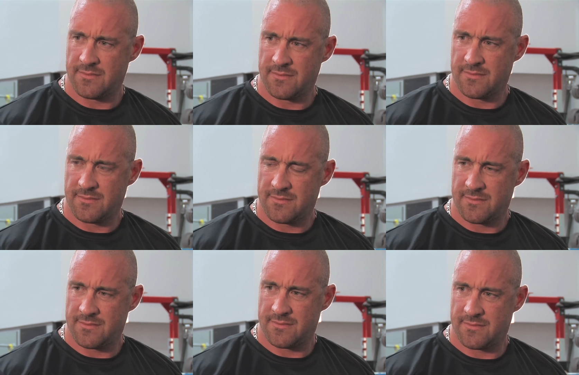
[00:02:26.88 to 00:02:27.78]

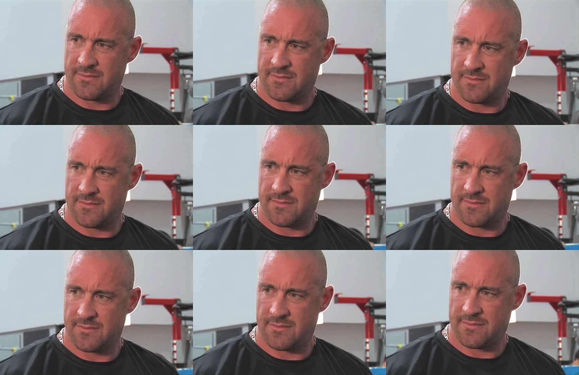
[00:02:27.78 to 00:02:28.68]
[no speech]